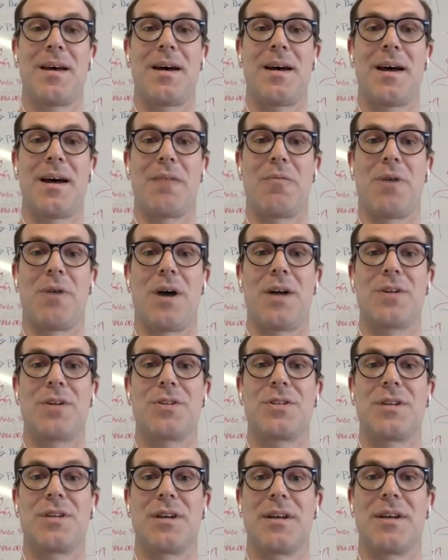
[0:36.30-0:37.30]
I
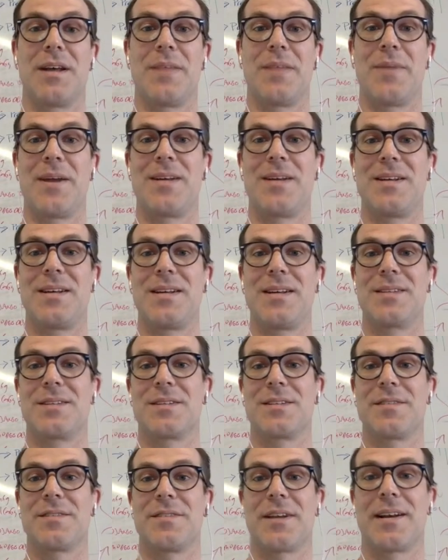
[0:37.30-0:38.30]
watched an MIT
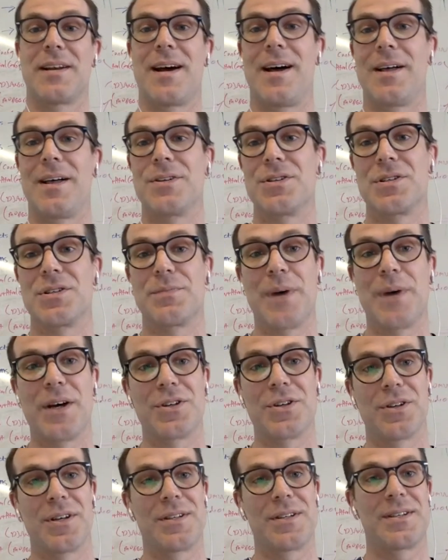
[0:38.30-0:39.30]
assistive technology
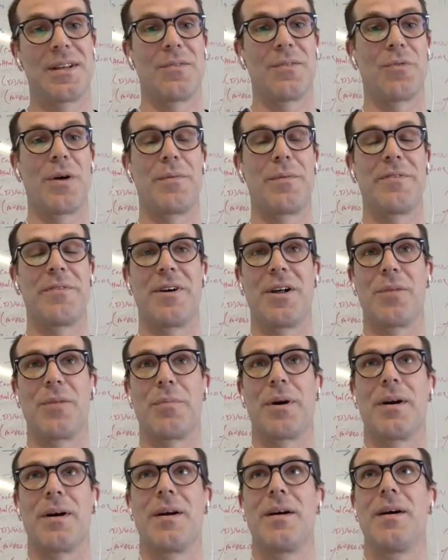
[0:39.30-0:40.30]
specialist and web
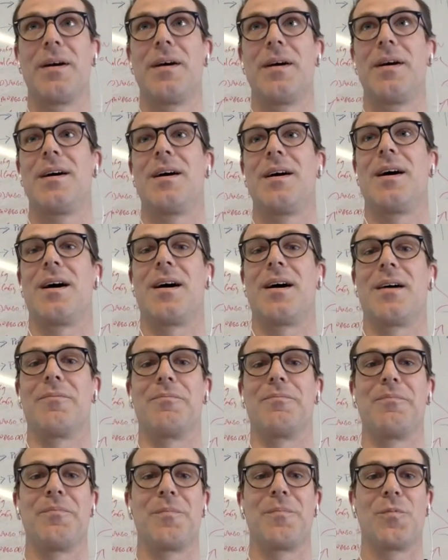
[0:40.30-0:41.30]
developer,
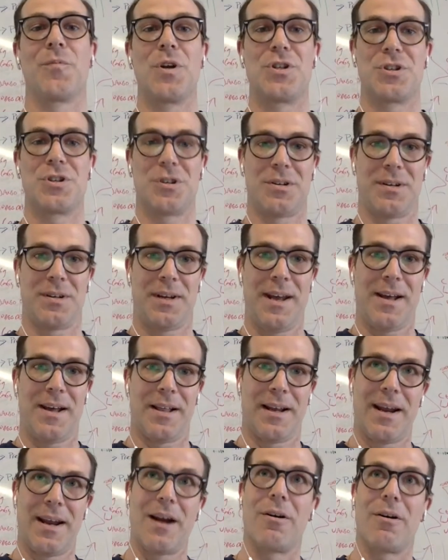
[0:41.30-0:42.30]
Richard
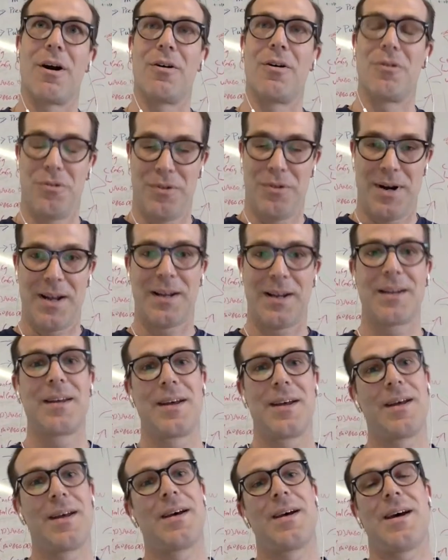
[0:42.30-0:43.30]
Calligero, who
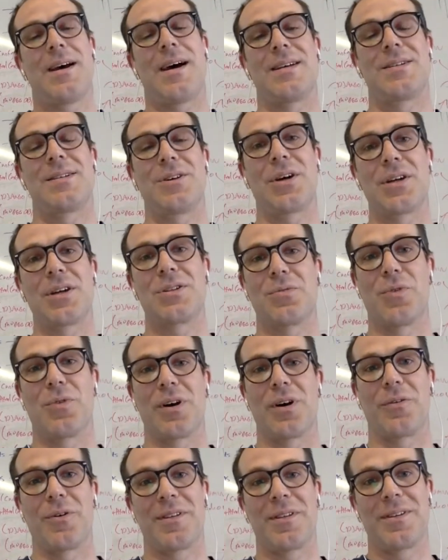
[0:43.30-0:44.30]
I still get to
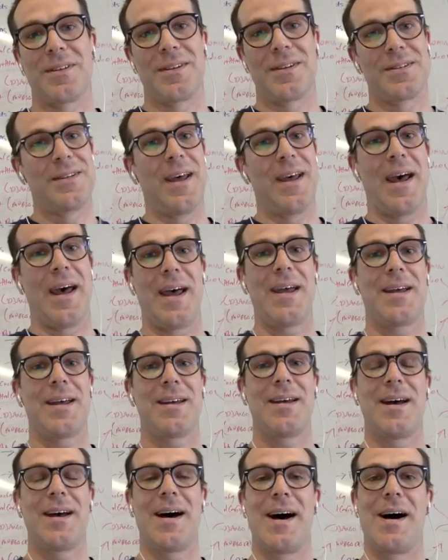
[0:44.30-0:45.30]
work with to this day,
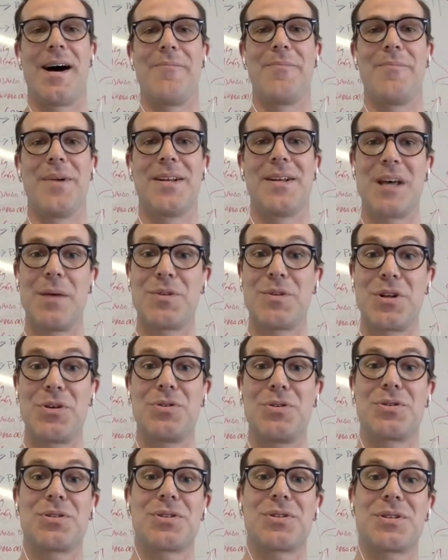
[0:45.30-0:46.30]
attempt to
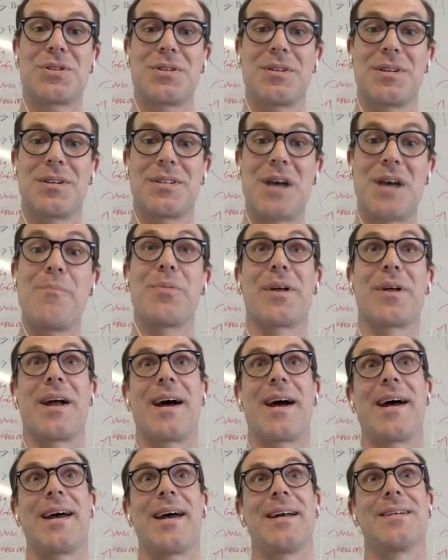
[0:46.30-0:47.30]
use the template
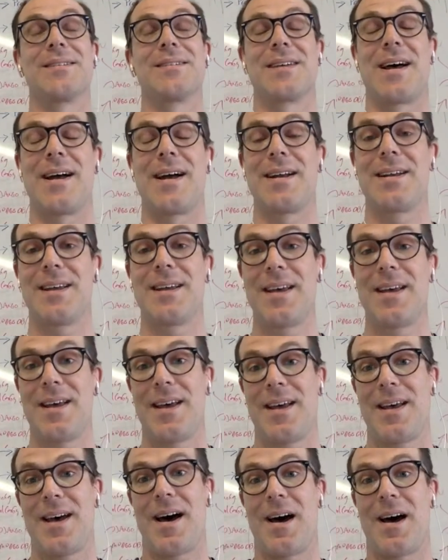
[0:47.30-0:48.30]
I had designed
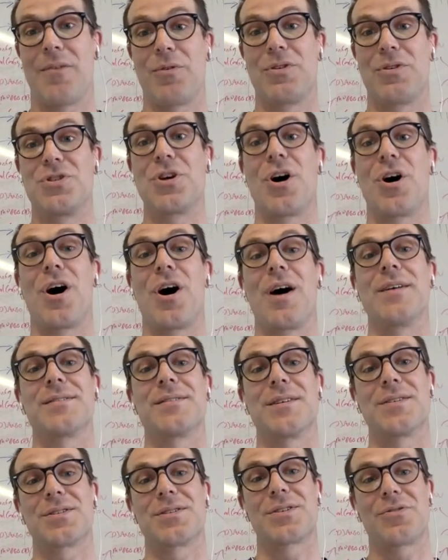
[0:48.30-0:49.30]
with
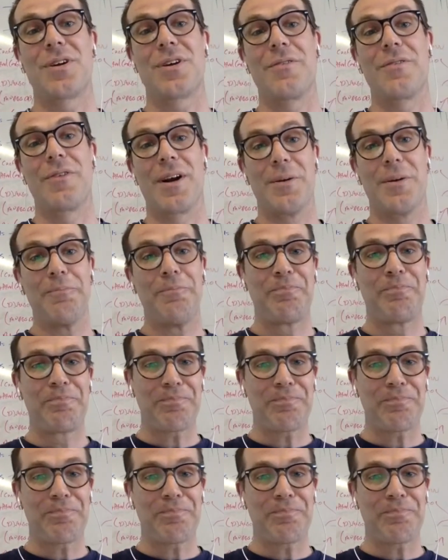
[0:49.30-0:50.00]
JAWS, his screen reader.